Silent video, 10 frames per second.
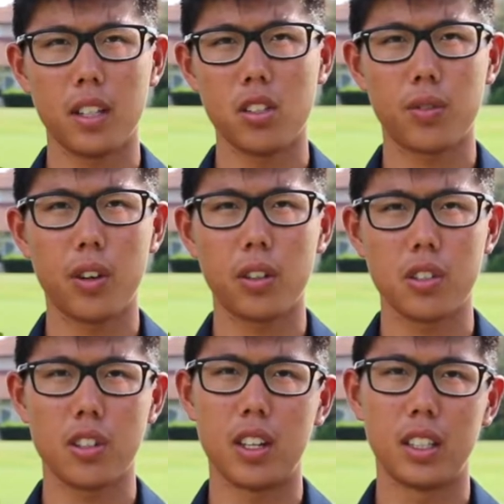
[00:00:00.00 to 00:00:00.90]
and just
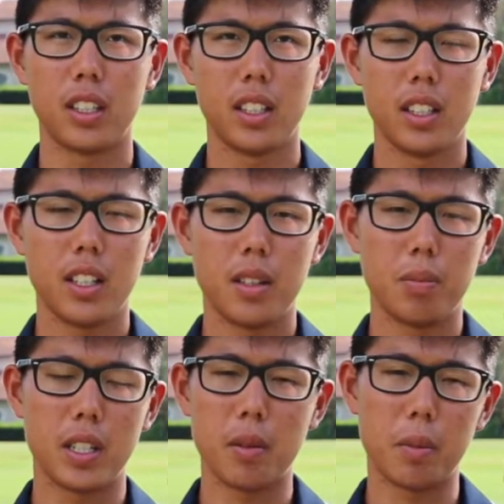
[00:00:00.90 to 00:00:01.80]
focus on
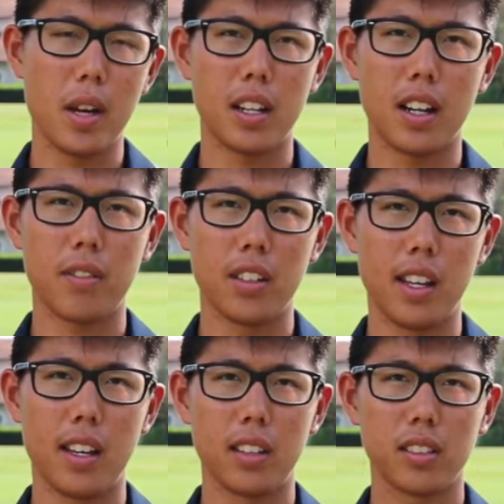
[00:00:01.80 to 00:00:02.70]
becoming better every
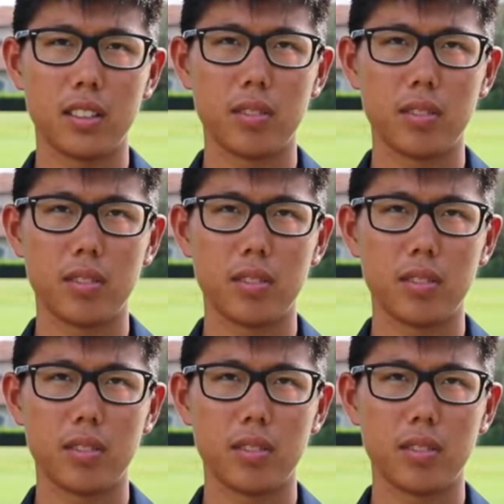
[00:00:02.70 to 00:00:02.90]
day.